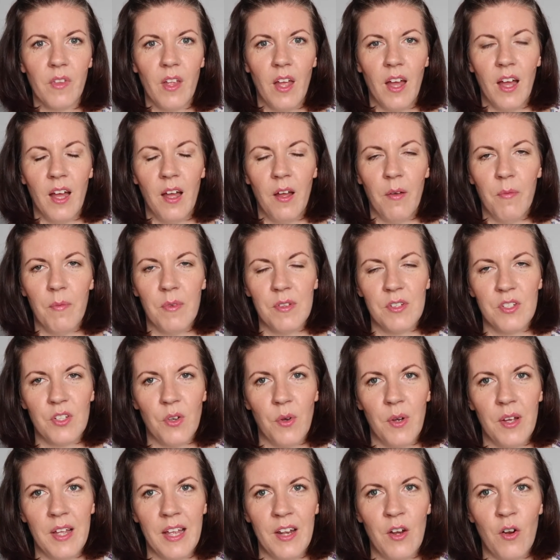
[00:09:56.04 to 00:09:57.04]
And
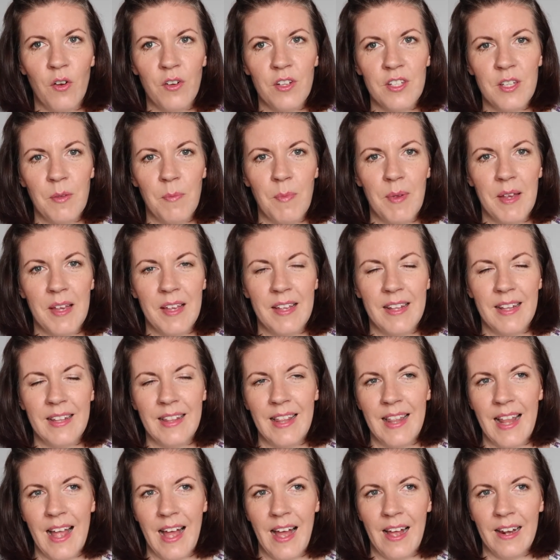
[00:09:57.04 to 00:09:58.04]
so in order to
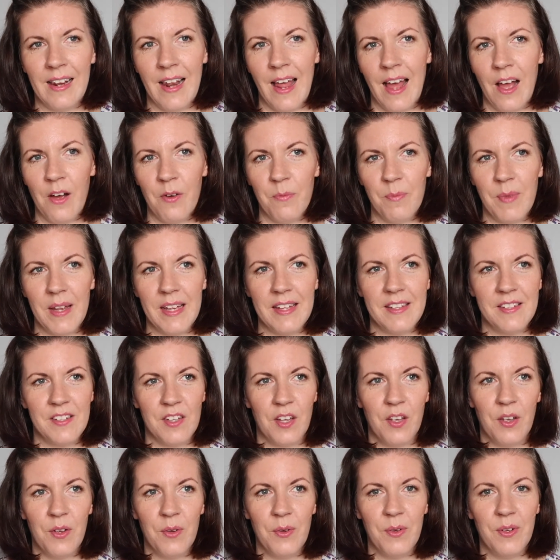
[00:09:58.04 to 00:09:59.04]
allow me
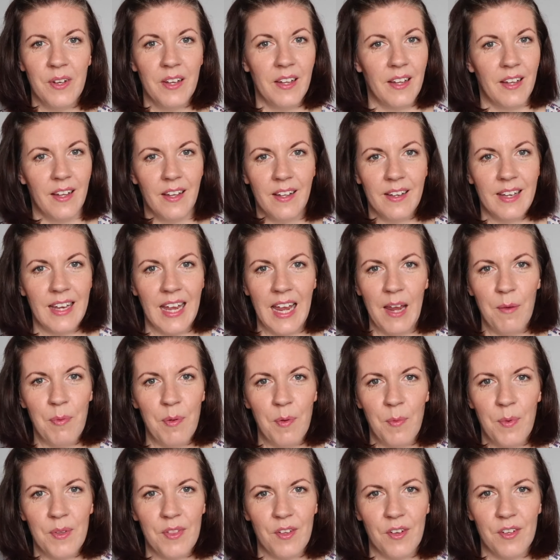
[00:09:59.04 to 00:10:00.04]
to keep
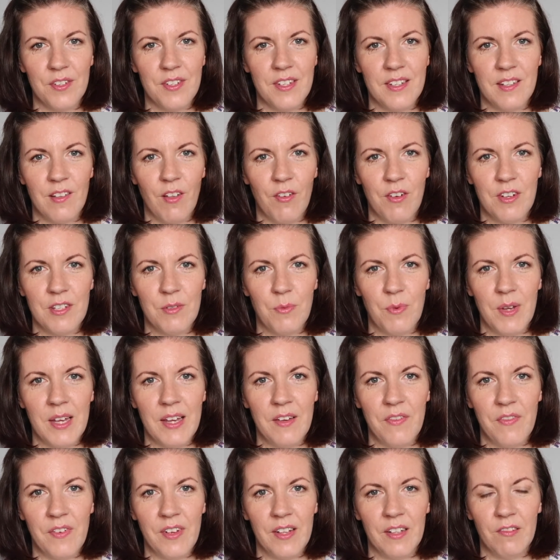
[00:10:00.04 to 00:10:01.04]
him with us as long as
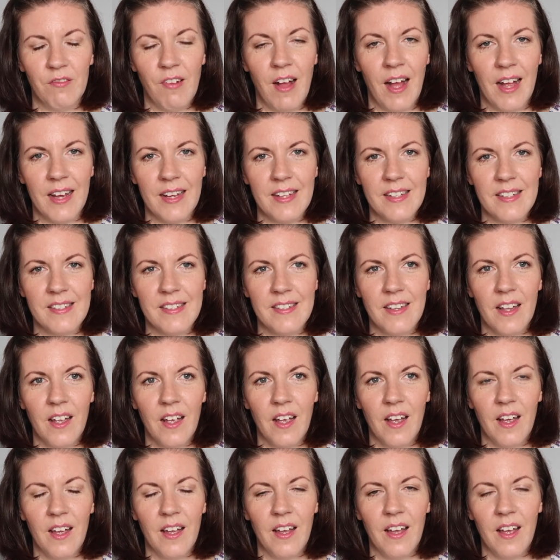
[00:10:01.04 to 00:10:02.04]
we feel right,
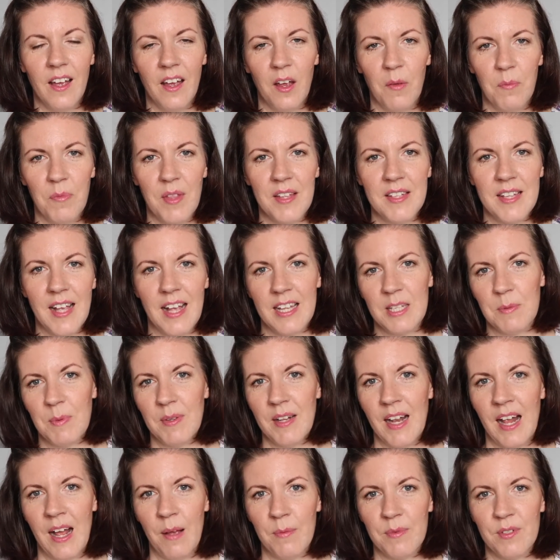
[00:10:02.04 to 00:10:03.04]
this has
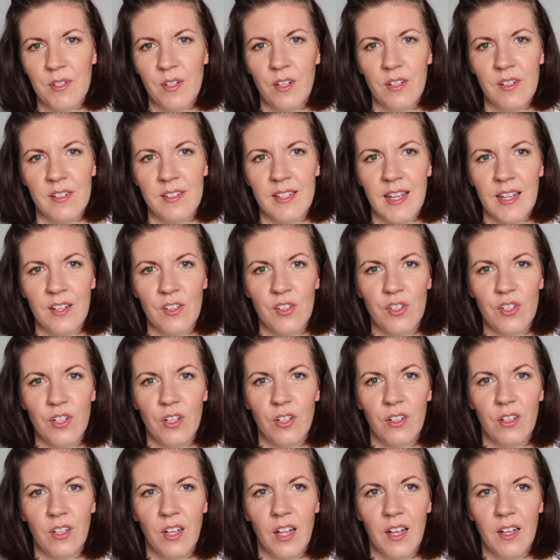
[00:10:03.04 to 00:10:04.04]
been absolutely
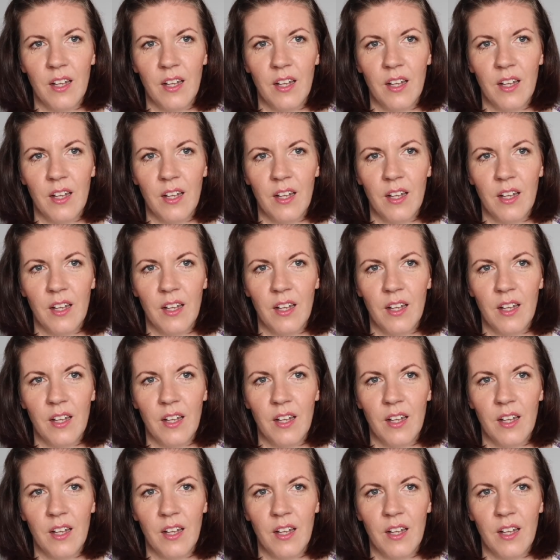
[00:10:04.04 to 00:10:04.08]
essential,